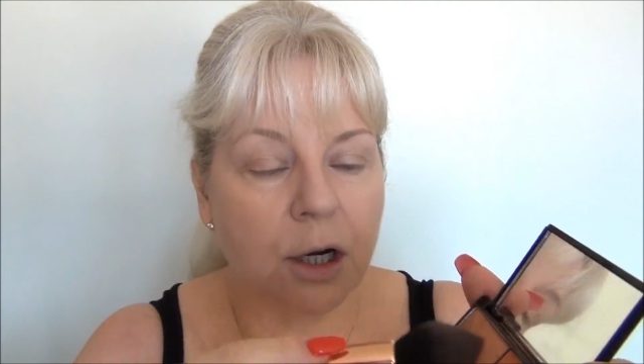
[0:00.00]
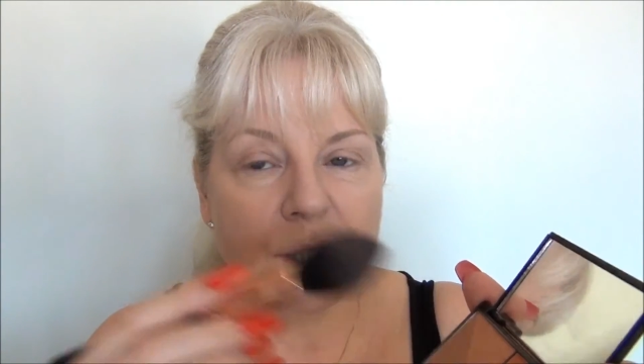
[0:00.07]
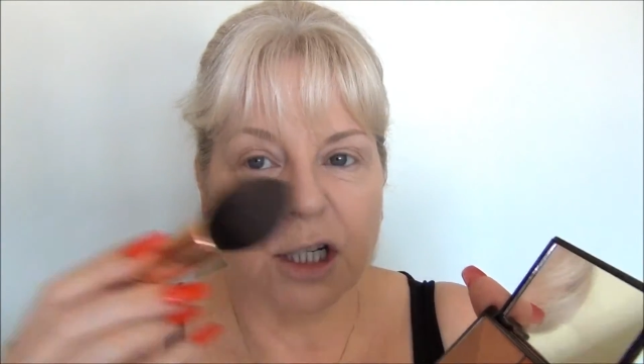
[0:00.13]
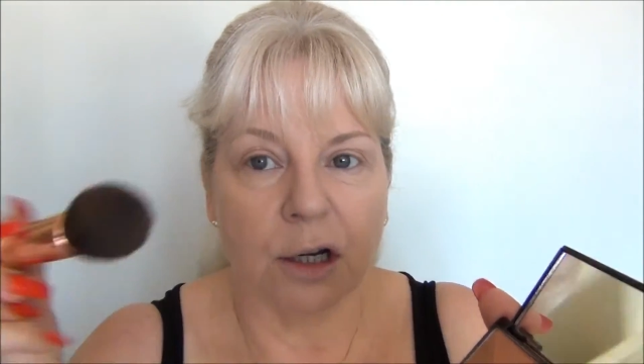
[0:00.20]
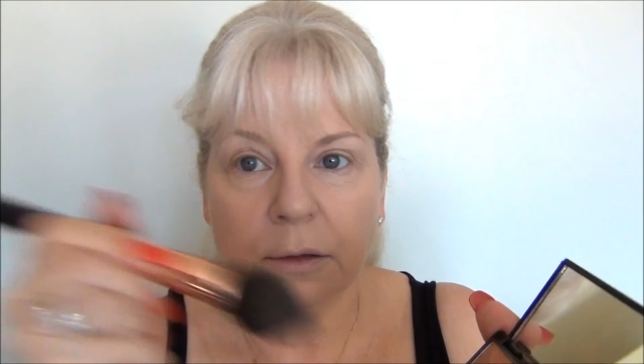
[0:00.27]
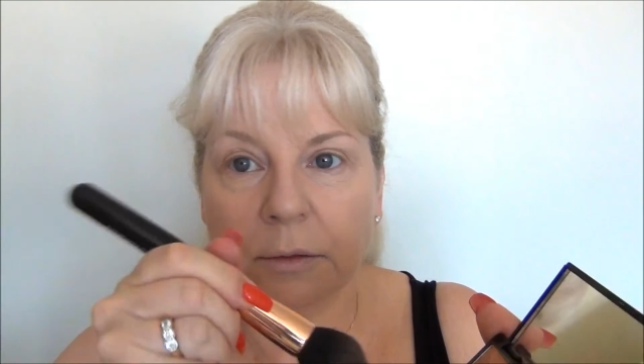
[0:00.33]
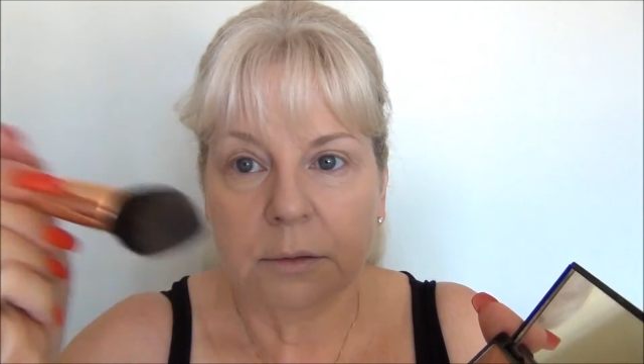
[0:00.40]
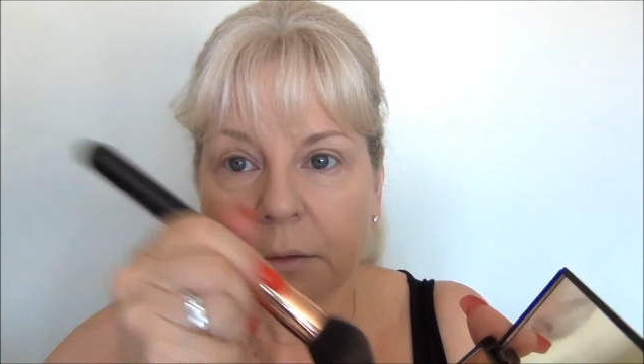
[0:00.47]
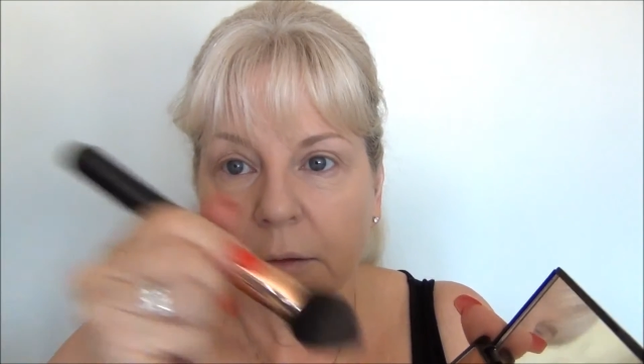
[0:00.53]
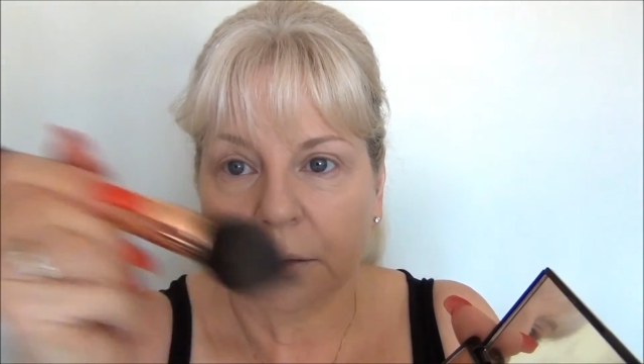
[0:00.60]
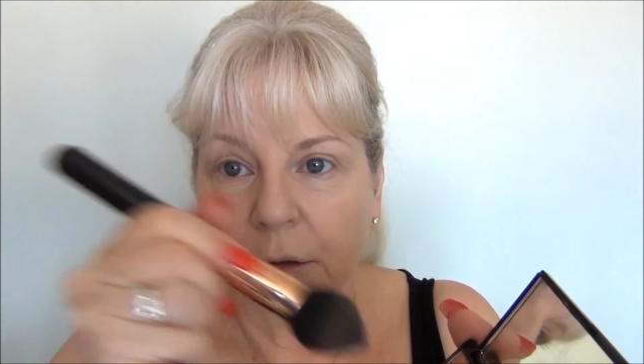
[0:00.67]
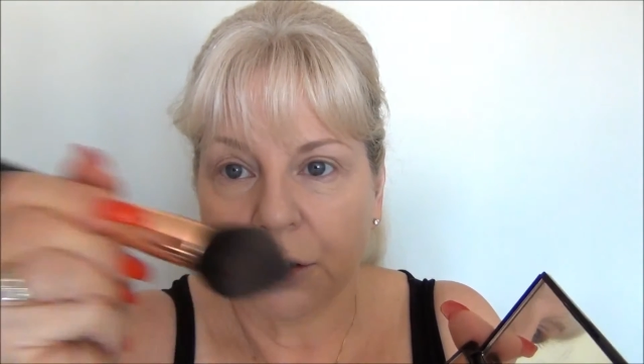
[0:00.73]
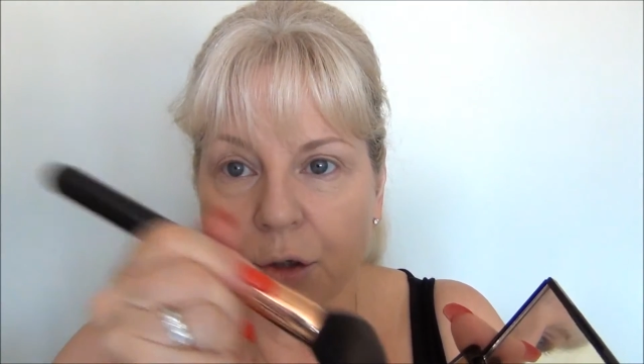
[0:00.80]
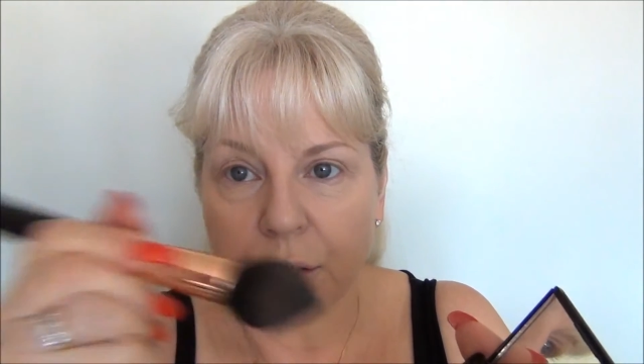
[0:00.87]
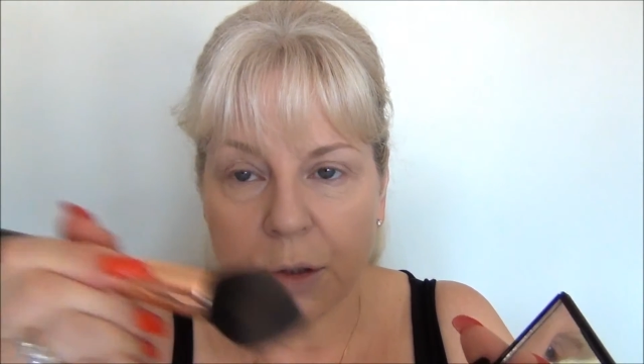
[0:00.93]
I don't
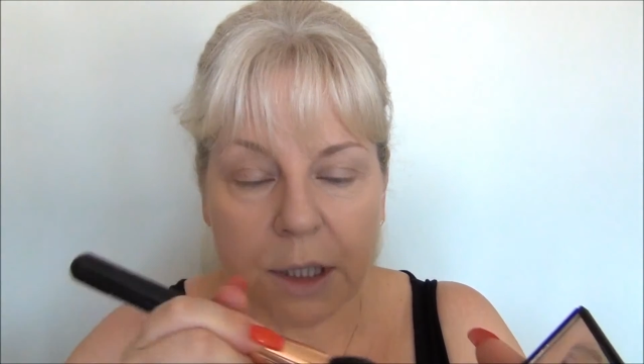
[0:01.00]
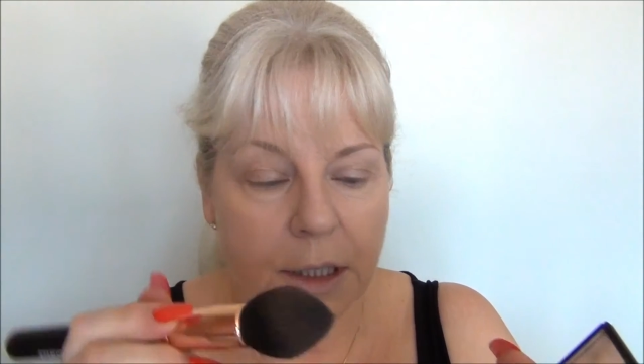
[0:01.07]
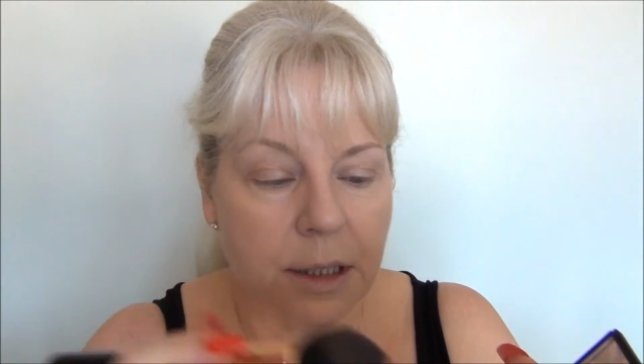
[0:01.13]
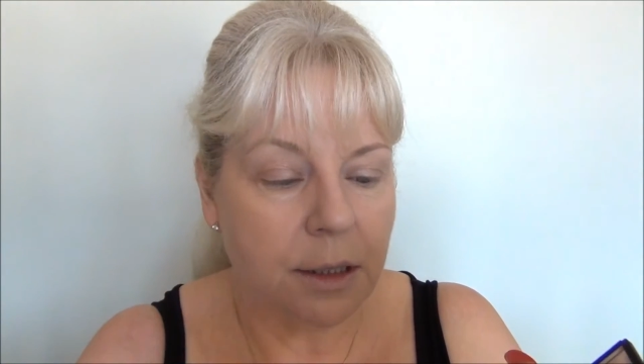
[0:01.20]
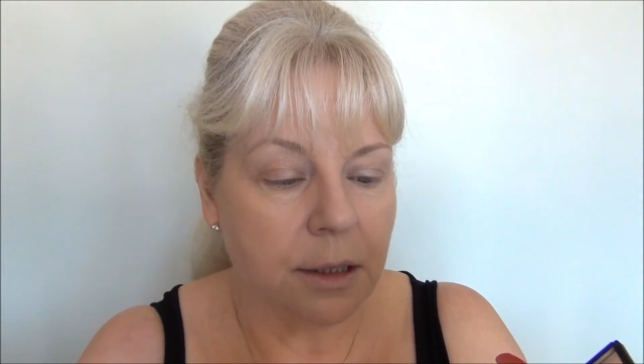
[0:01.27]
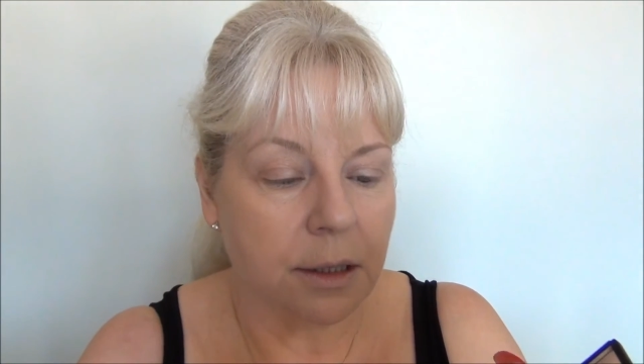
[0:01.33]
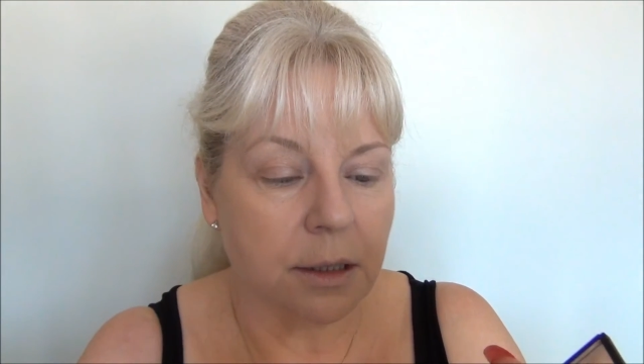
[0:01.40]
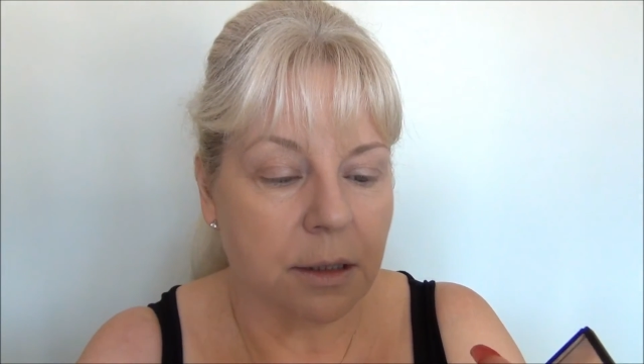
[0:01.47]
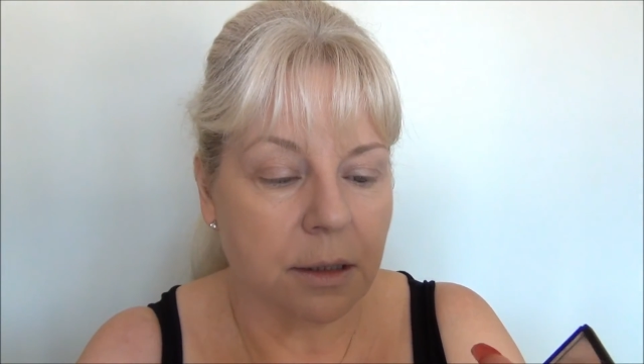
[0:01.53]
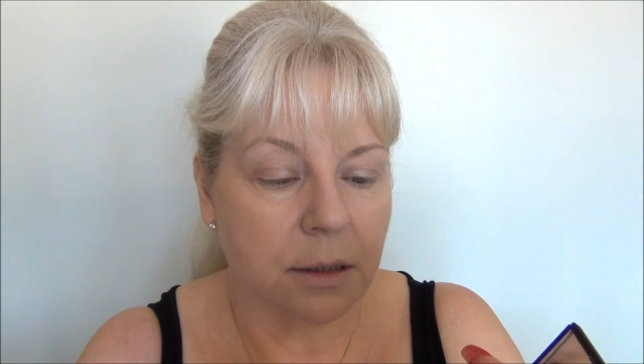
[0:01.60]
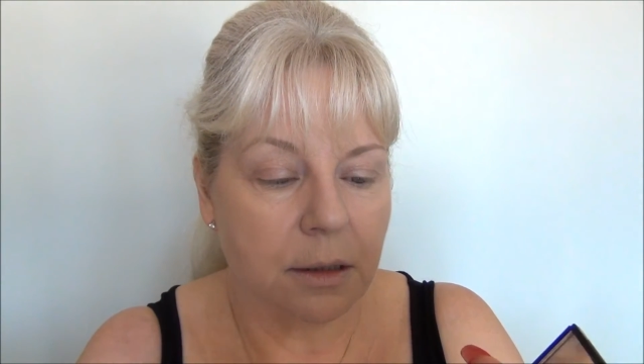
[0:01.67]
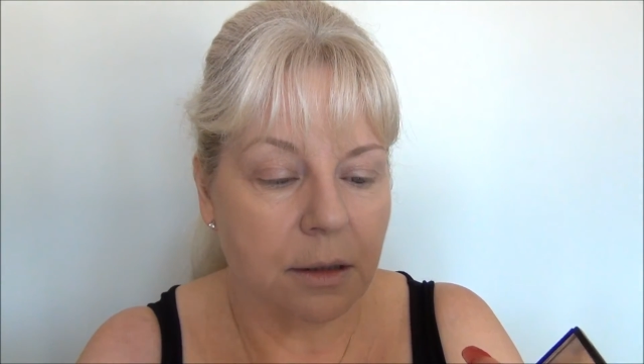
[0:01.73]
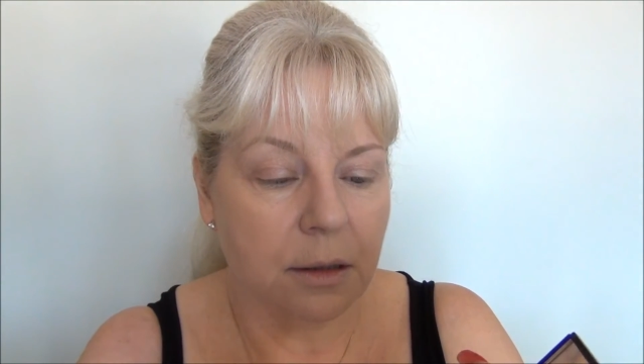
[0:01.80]
do this.